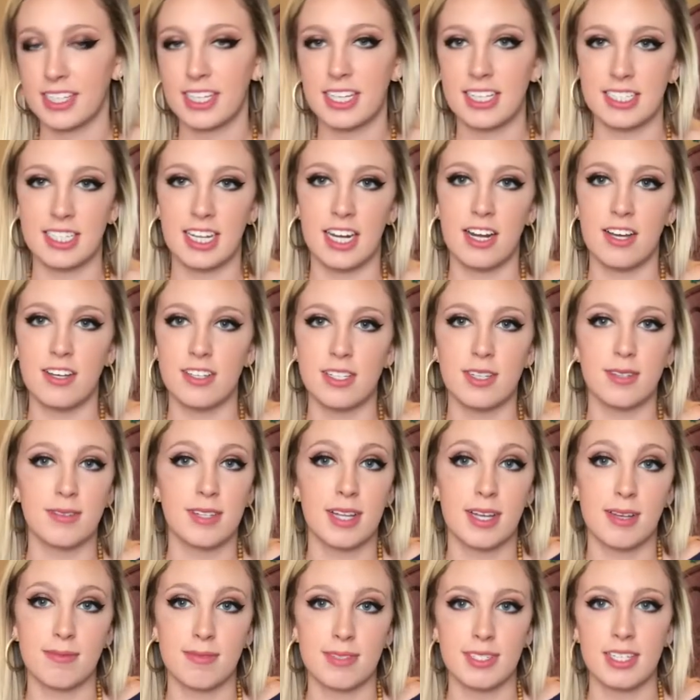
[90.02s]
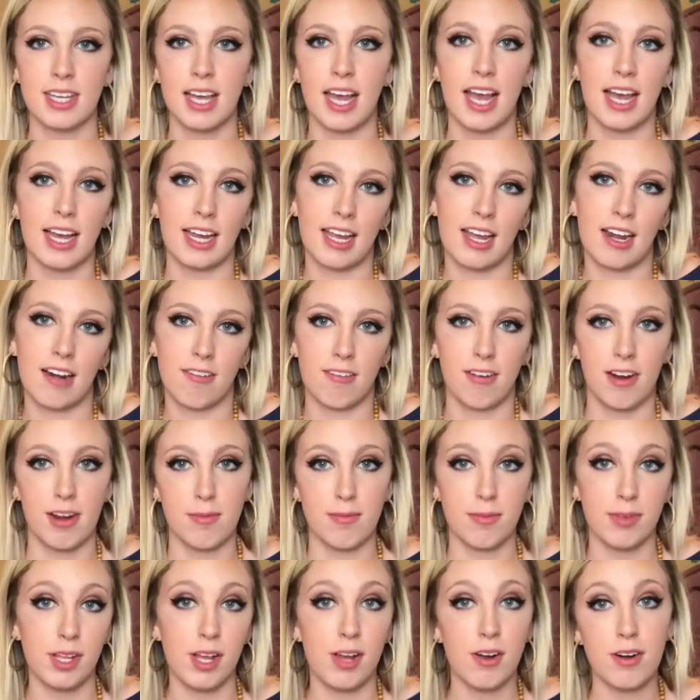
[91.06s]
because I know sometimes I kind of
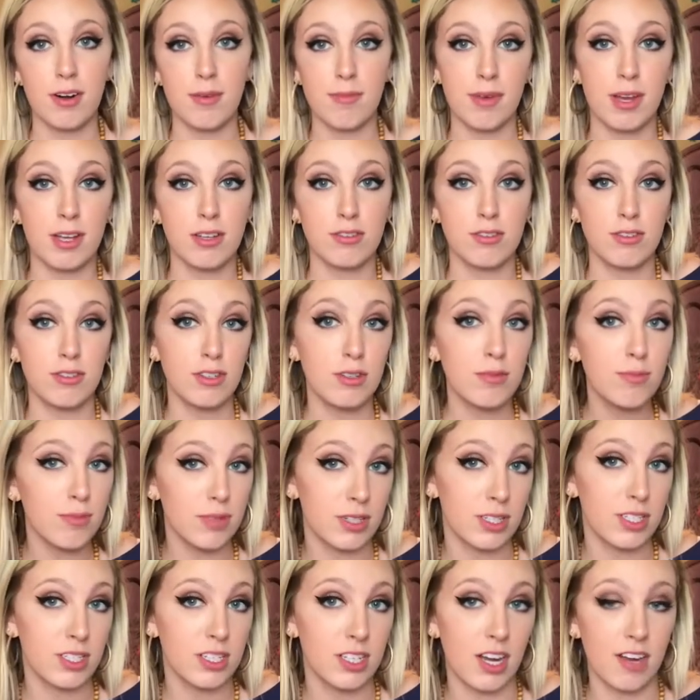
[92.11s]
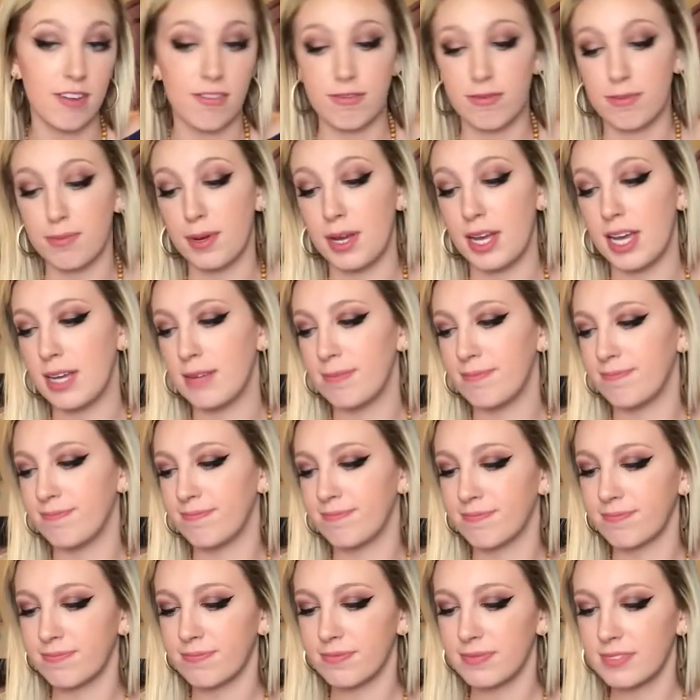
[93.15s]
ramble on about stupid stuff, but
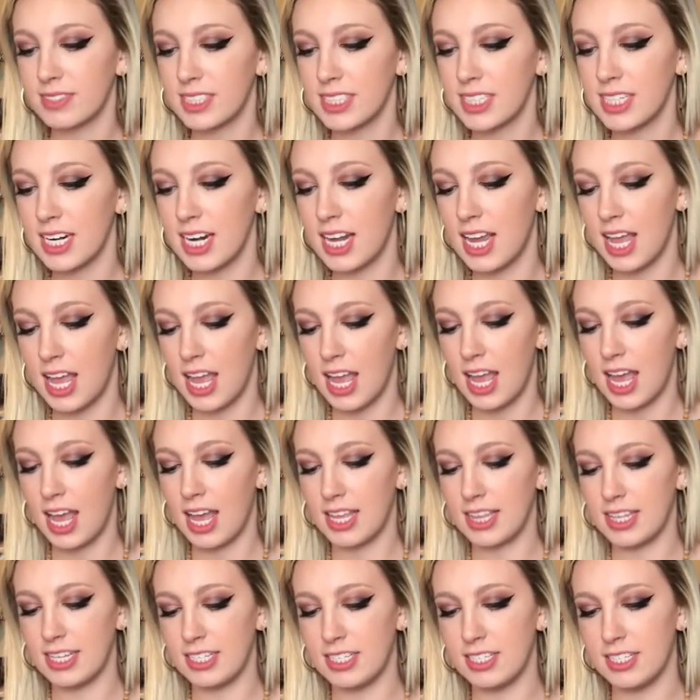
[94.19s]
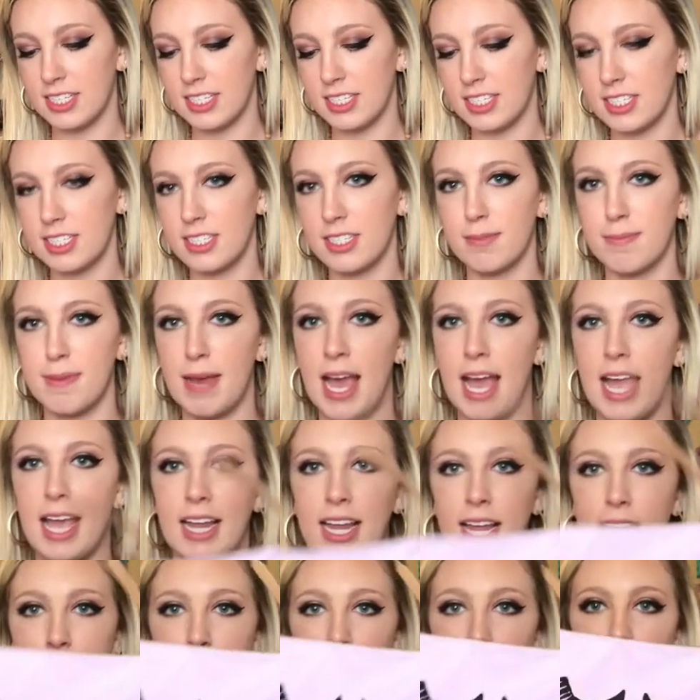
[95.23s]
this is the
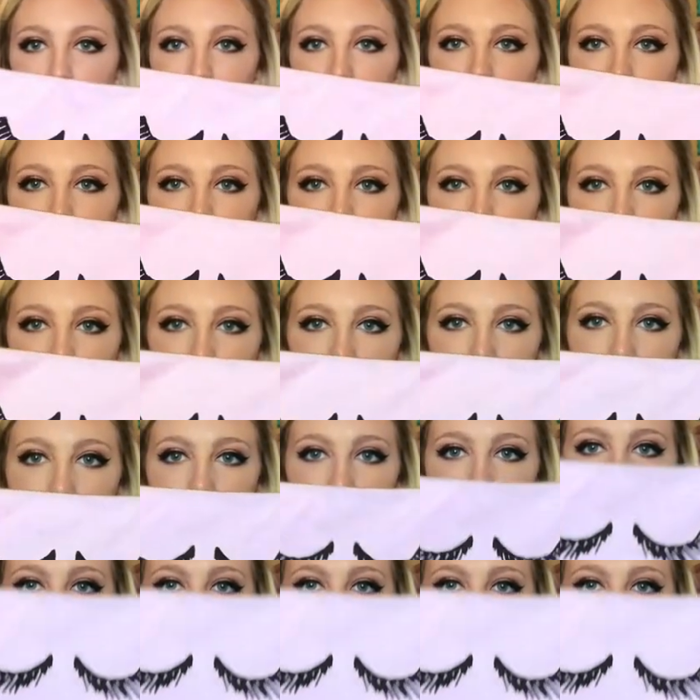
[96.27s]
bag I'm going to be giving away,